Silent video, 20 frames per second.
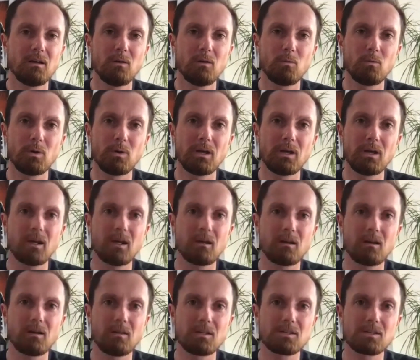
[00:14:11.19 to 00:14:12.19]

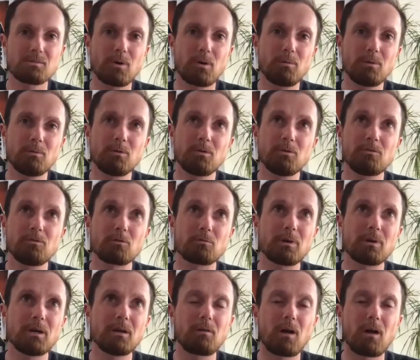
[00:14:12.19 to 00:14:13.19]
it's probably one of the
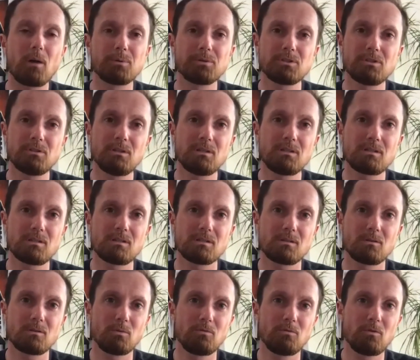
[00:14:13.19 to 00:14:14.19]
rare opportunities
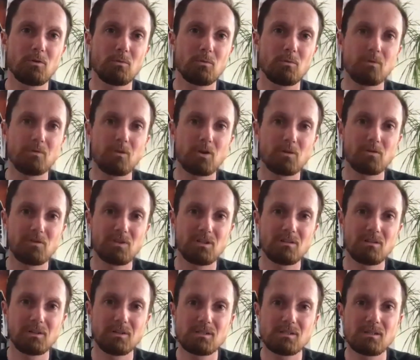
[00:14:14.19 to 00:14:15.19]
that we've got with
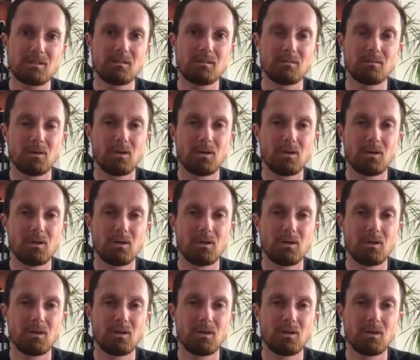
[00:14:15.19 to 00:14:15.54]
COVID-19.